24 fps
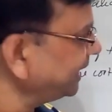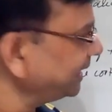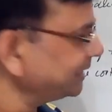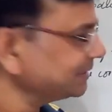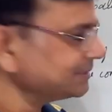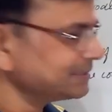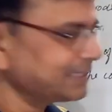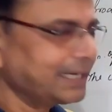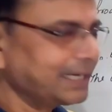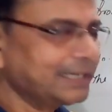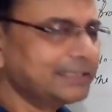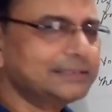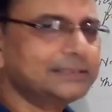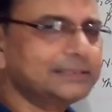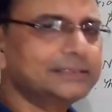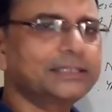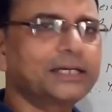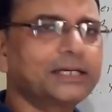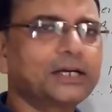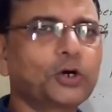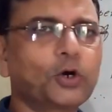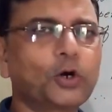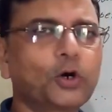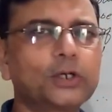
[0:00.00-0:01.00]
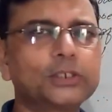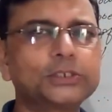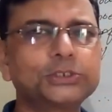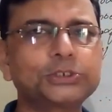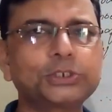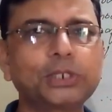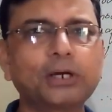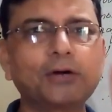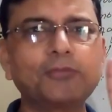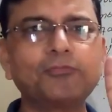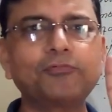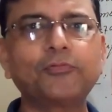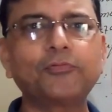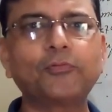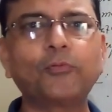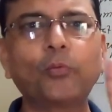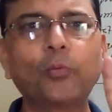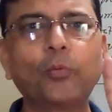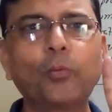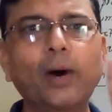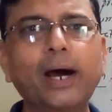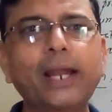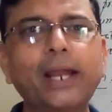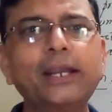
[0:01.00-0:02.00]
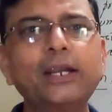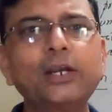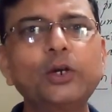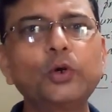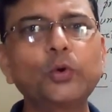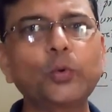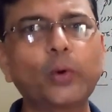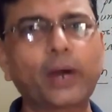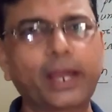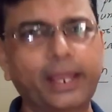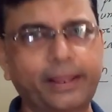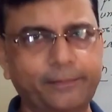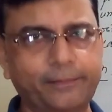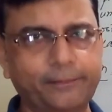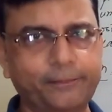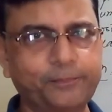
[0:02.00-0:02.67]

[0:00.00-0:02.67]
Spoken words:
minus x is the cost of one toy